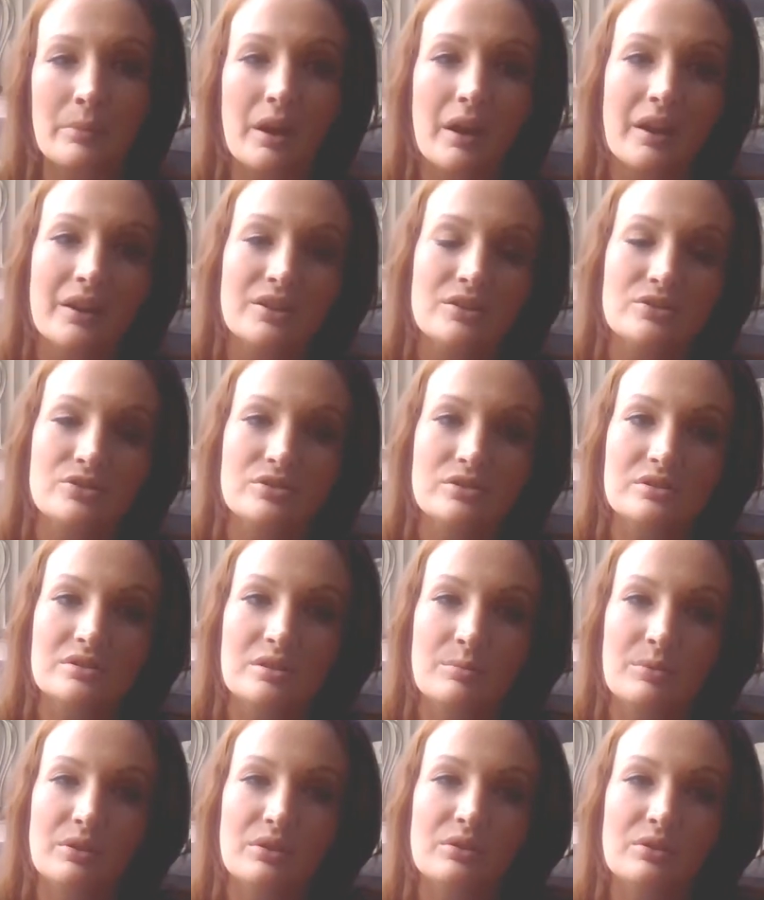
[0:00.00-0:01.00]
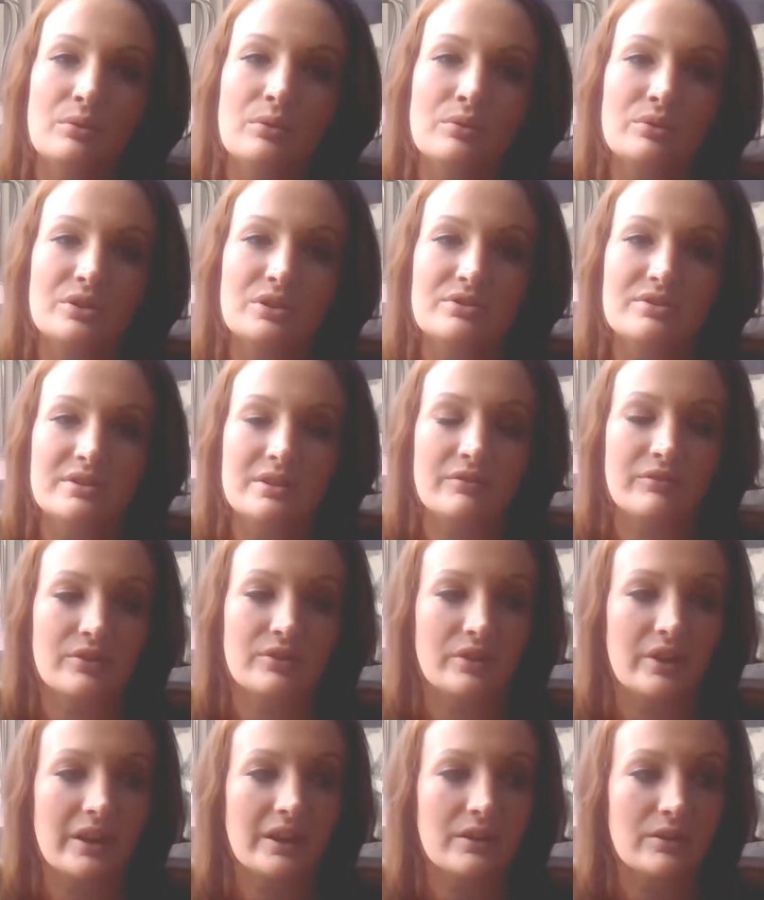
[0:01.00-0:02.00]
I usually typically only use it for
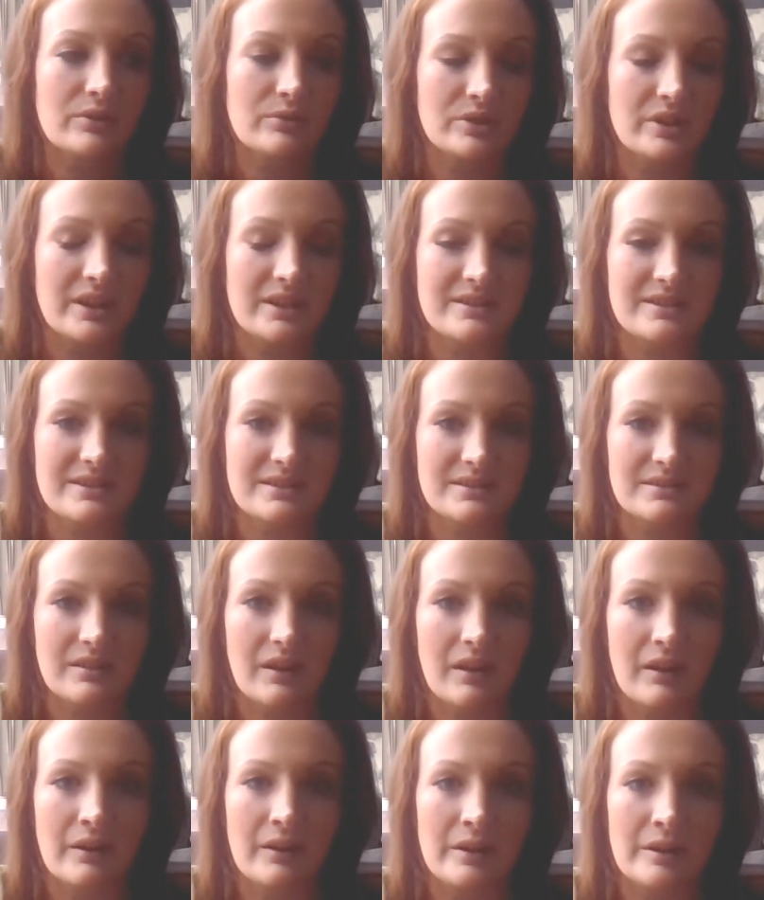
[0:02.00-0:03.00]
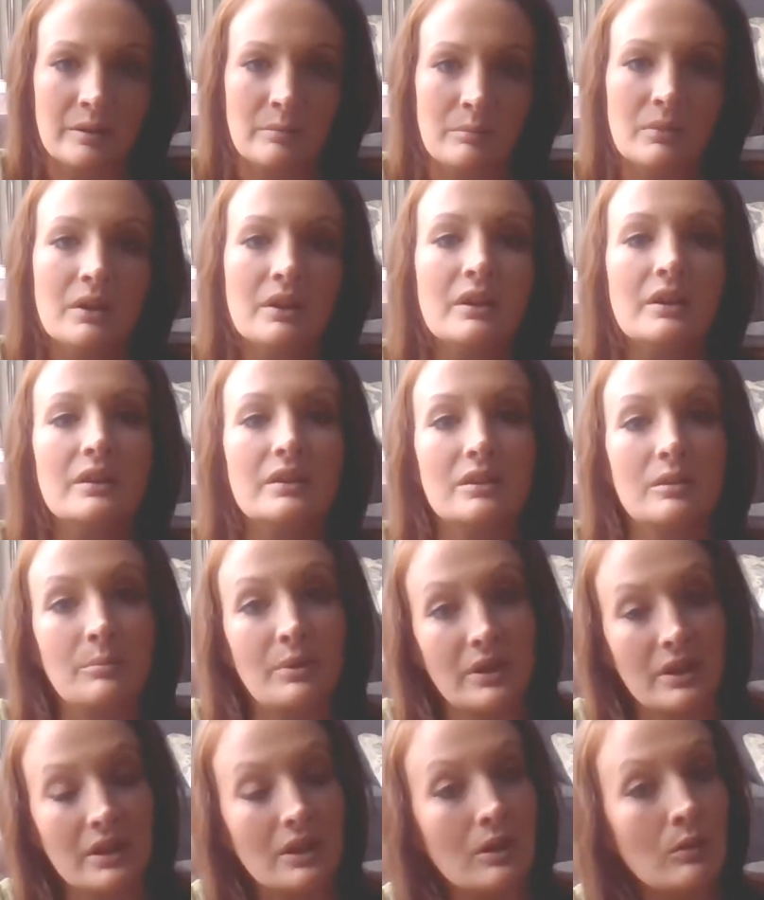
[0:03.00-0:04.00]
like 3 days at a time,
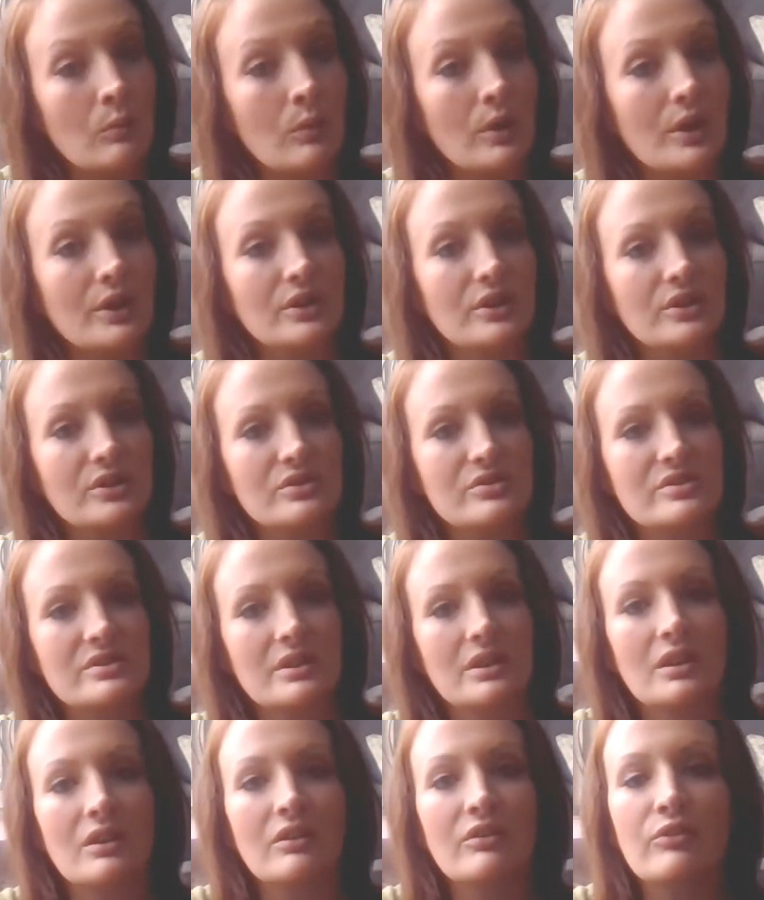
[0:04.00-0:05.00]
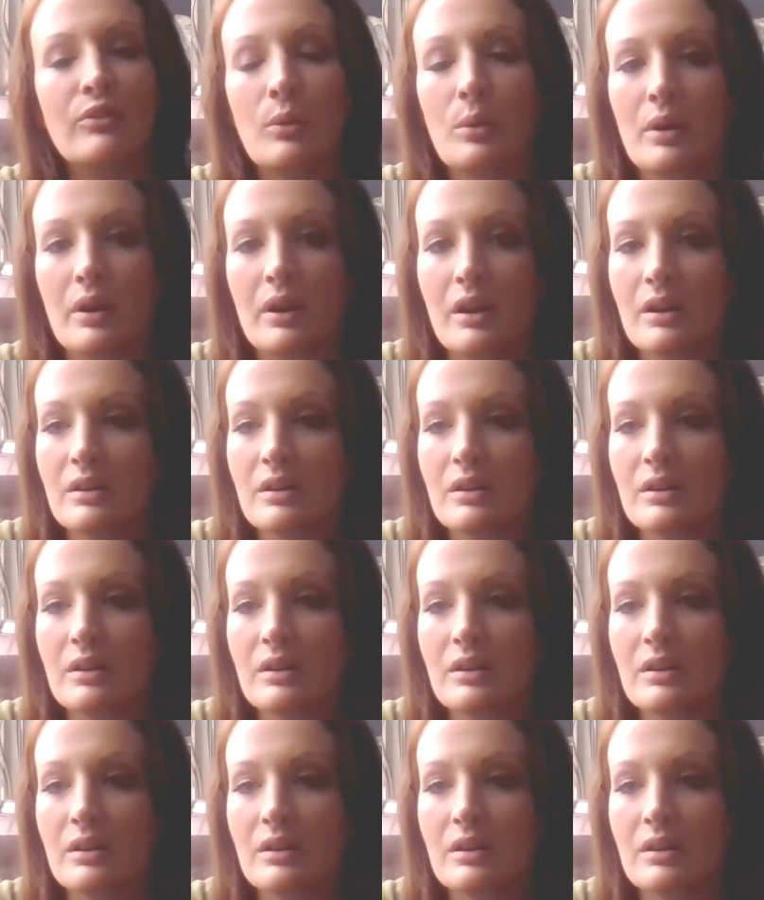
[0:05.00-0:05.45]
depending on what you're using it for.